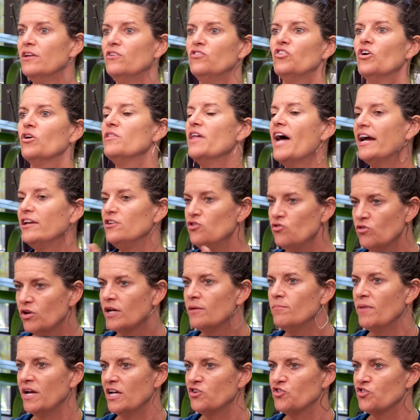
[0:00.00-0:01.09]
so that you
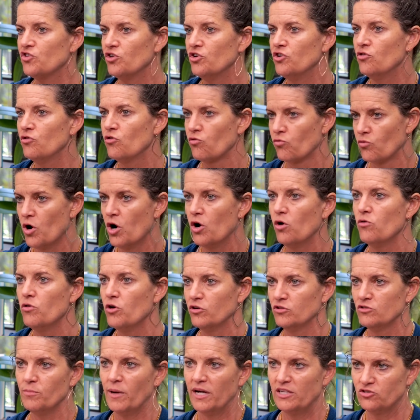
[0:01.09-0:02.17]
can make sure you grow
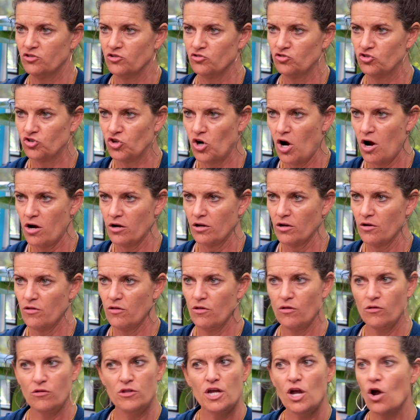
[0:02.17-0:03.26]
those muscles strong.
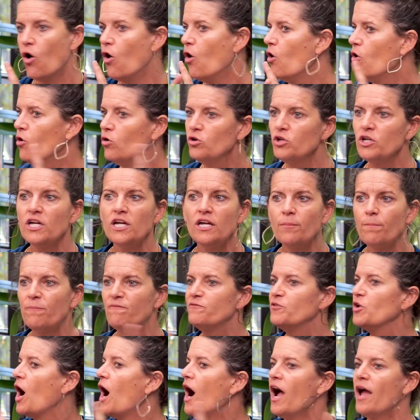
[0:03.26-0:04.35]
The only
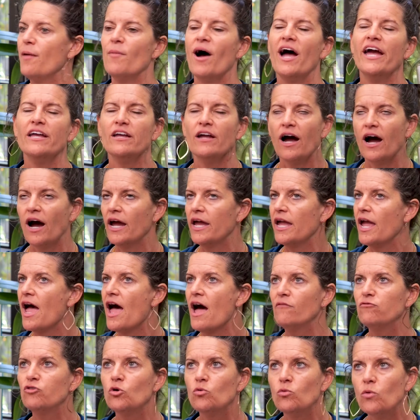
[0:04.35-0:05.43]
time I, I
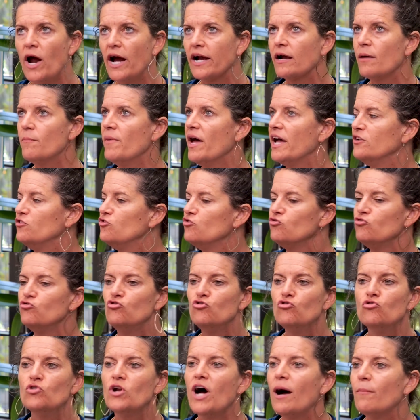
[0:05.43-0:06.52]
ever recommend you
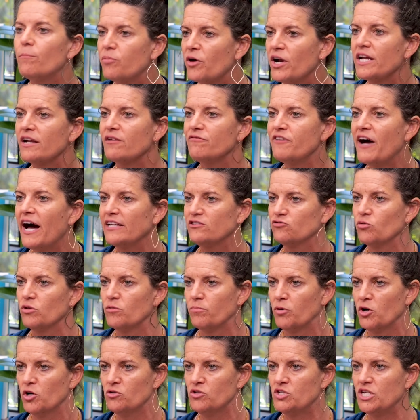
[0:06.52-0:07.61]
do not break a fast
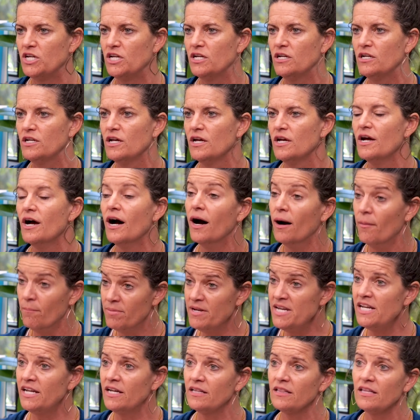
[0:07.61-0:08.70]
with protein
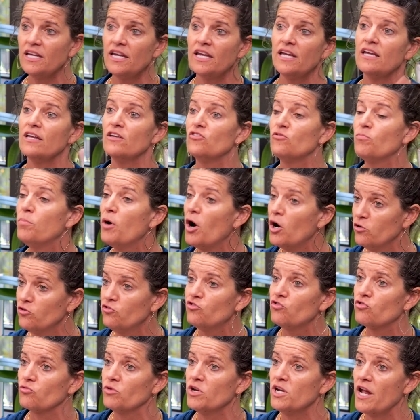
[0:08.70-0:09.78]
immediately is
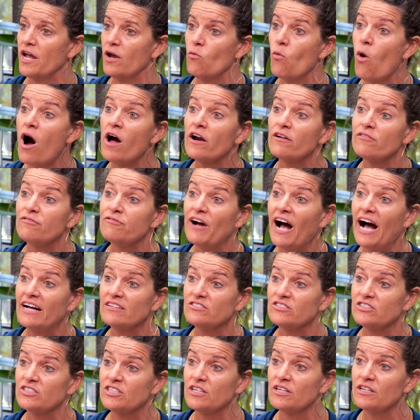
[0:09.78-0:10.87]
post three day water
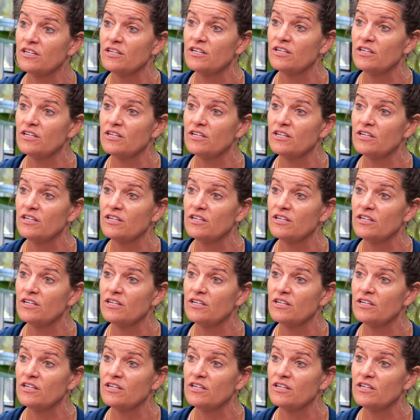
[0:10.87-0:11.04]
fast.